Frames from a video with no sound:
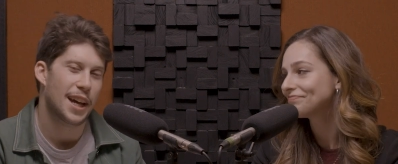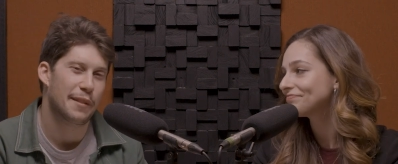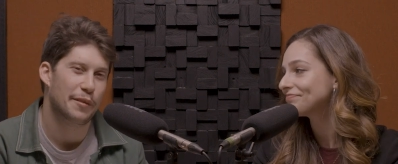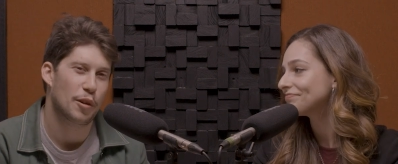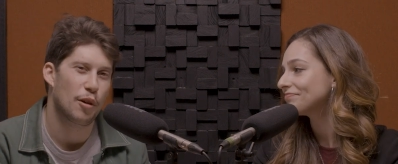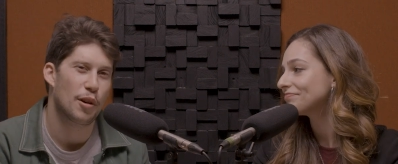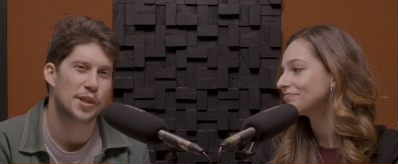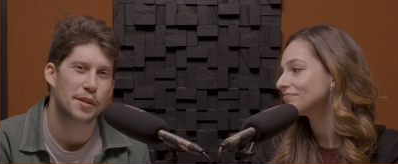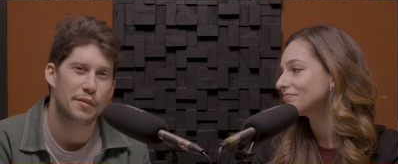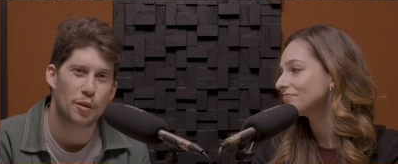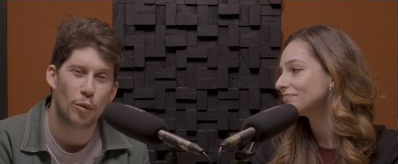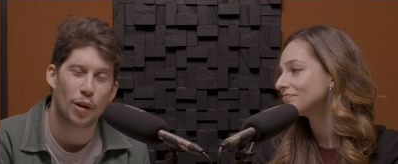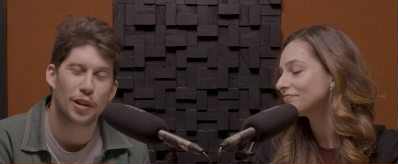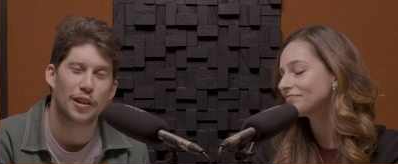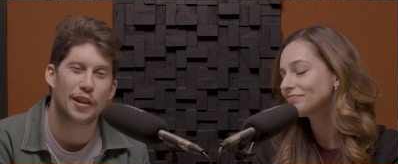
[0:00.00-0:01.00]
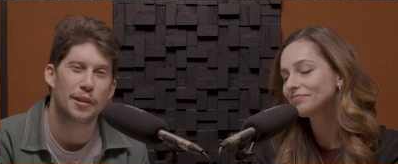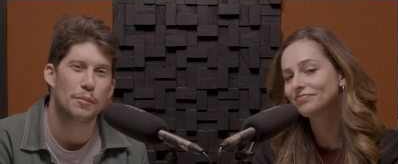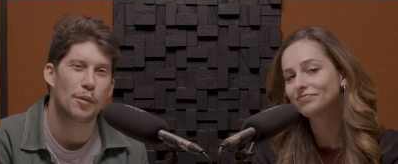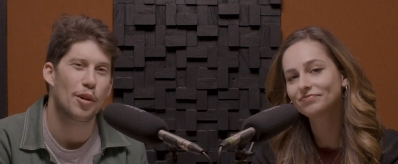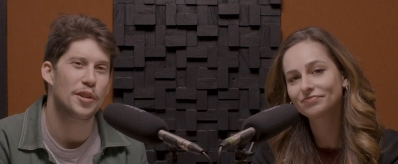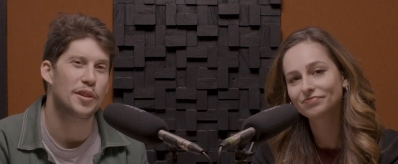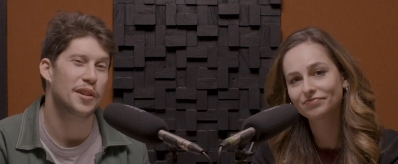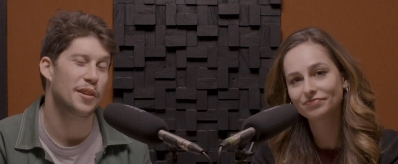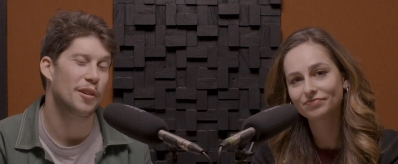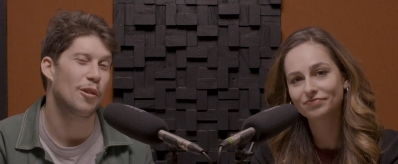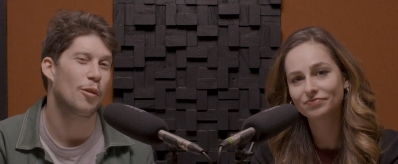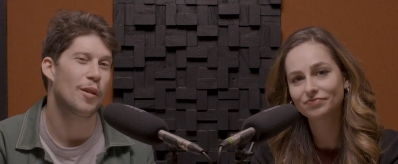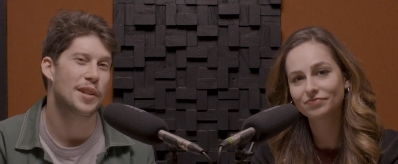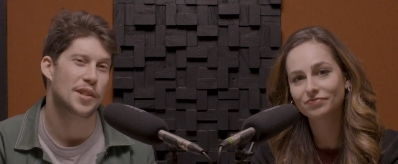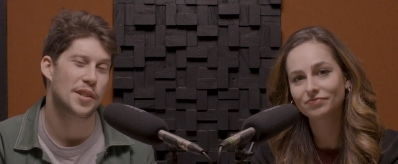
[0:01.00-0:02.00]
Speaker 1: And of course, if you want to learn more, you can
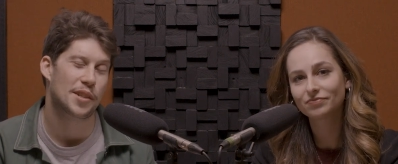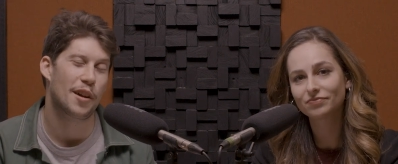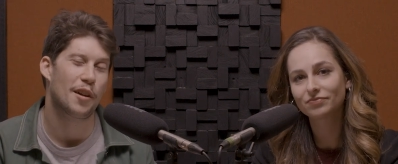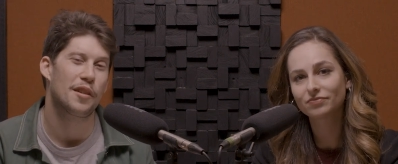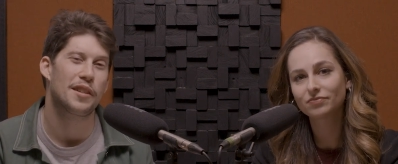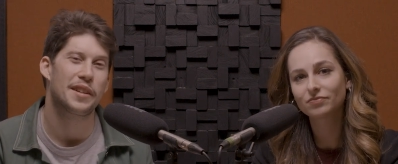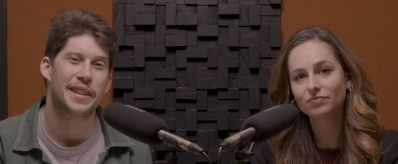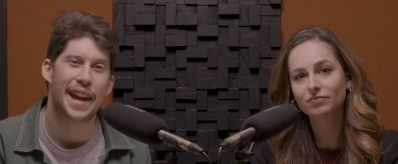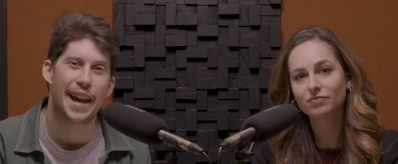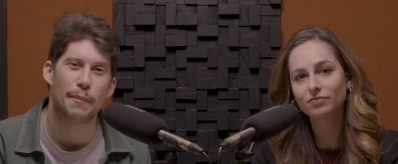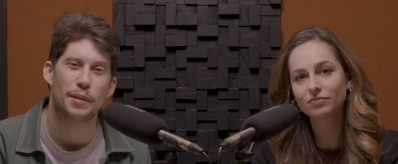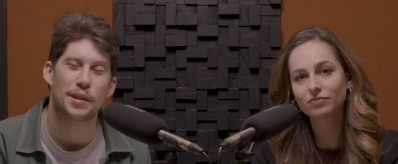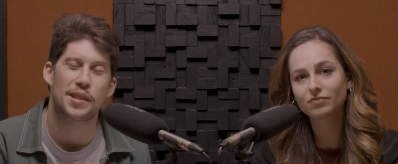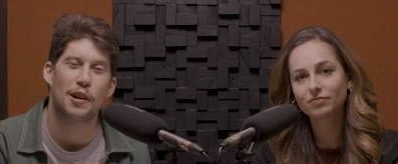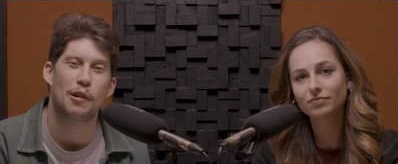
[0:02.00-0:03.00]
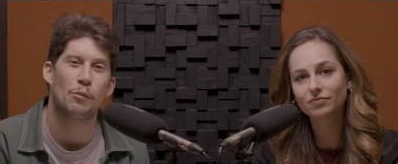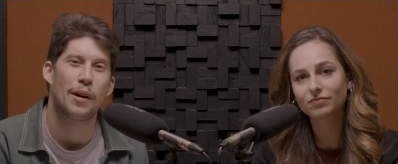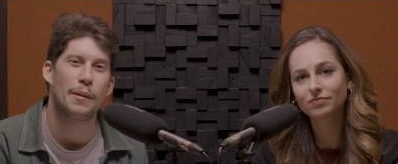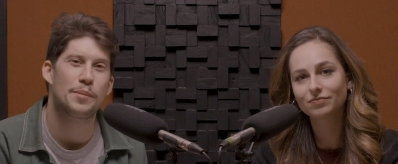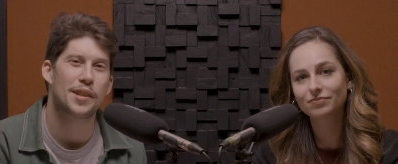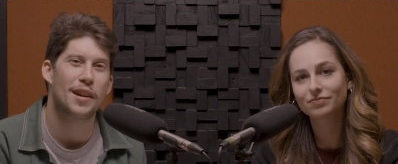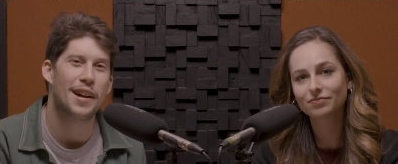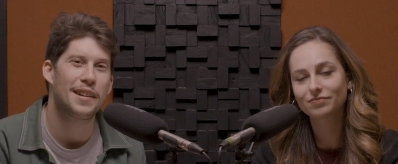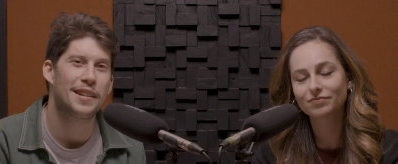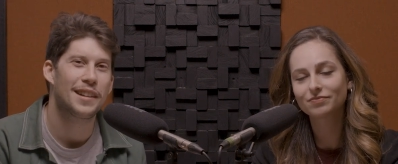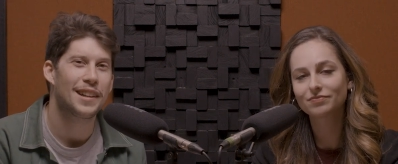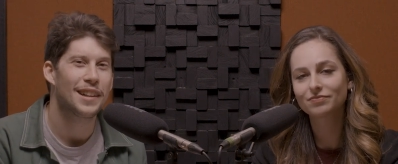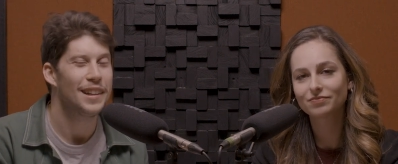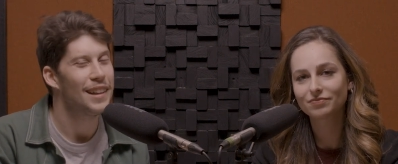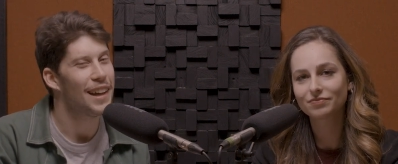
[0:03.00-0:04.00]
always just go to the Gamblers Help website,
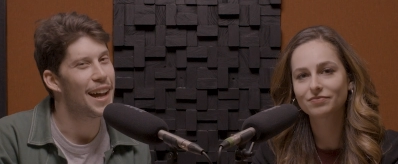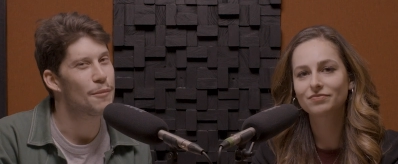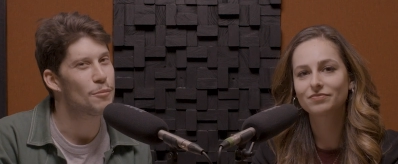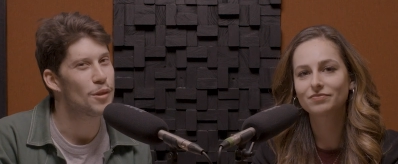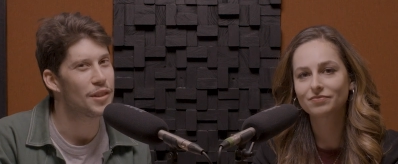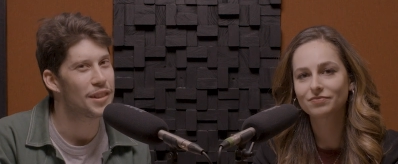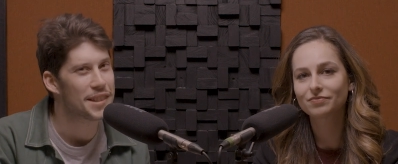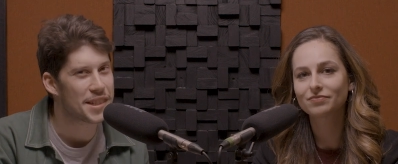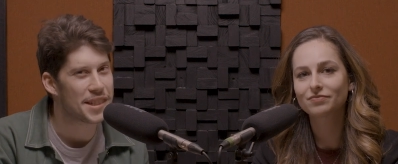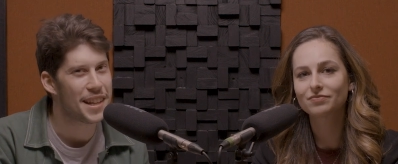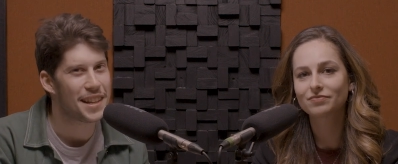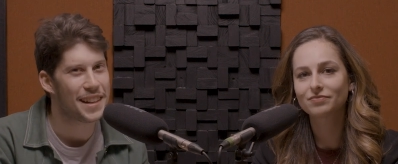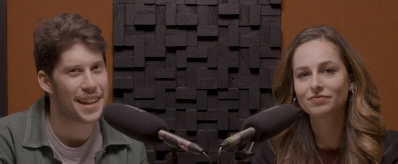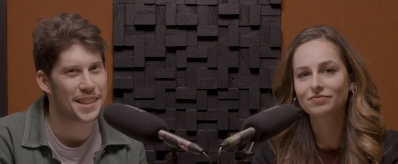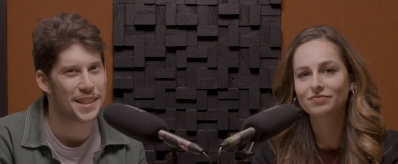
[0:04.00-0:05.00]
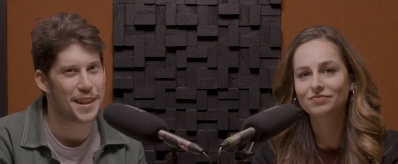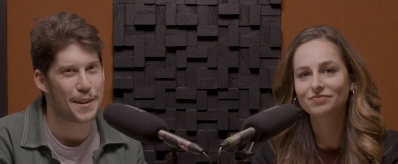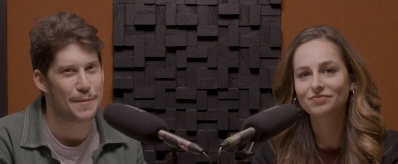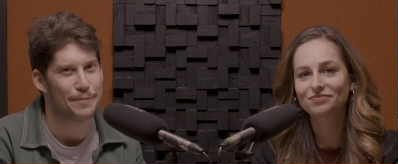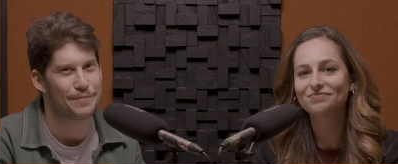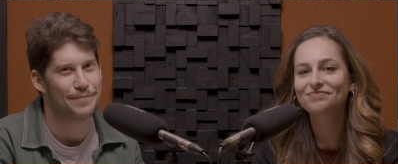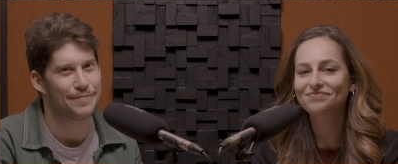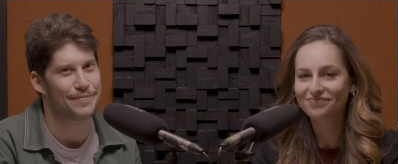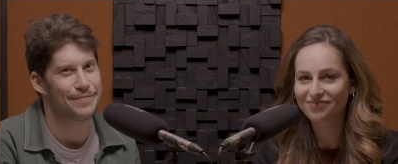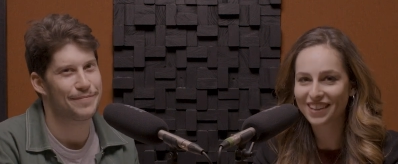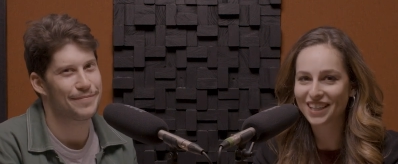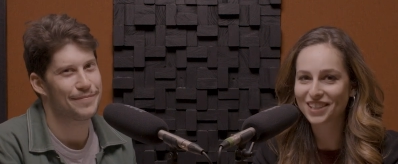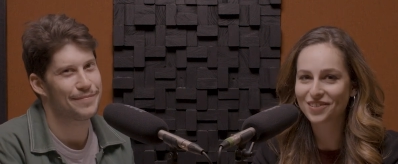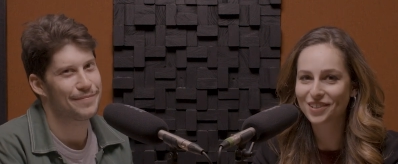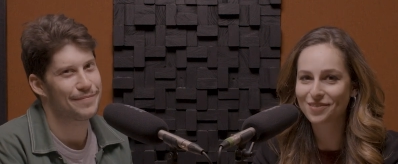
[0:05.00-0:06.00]
and we'll see you next time.
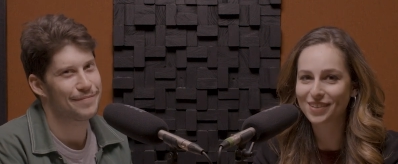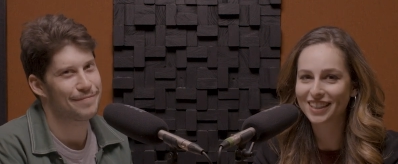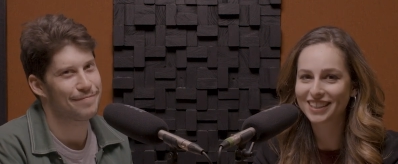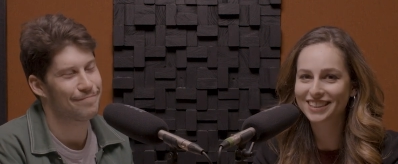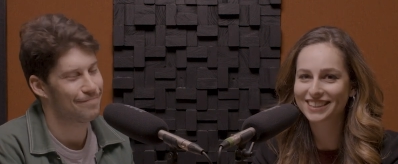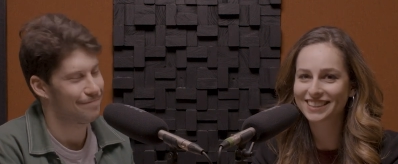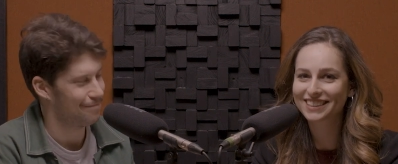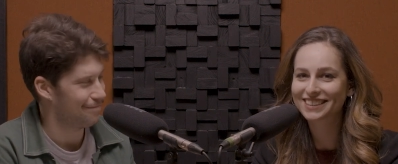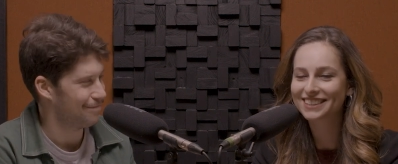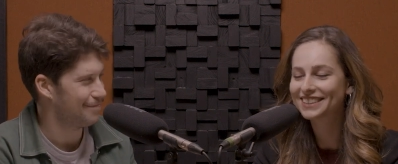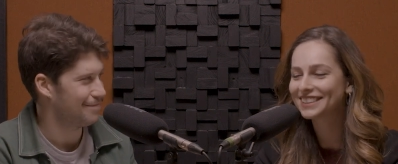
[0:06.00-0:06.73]
Speaker 2: Thanks very much.